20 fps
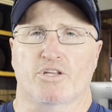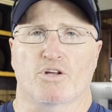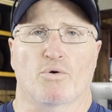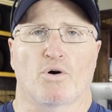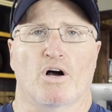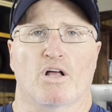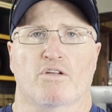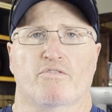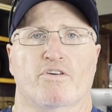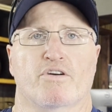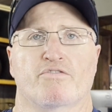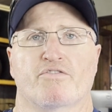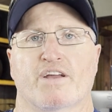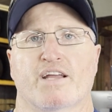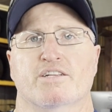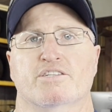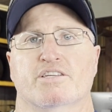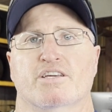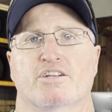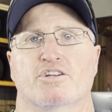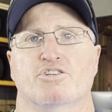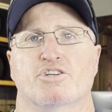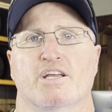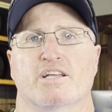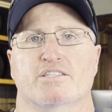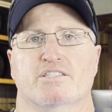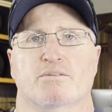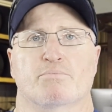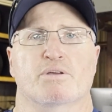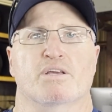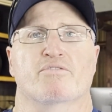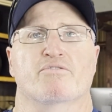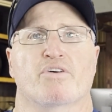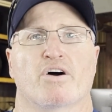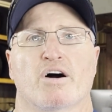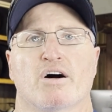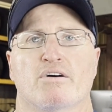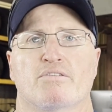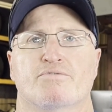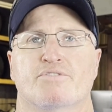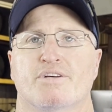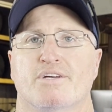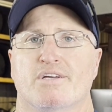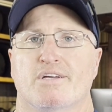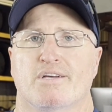all of our fans get a chance to be involved.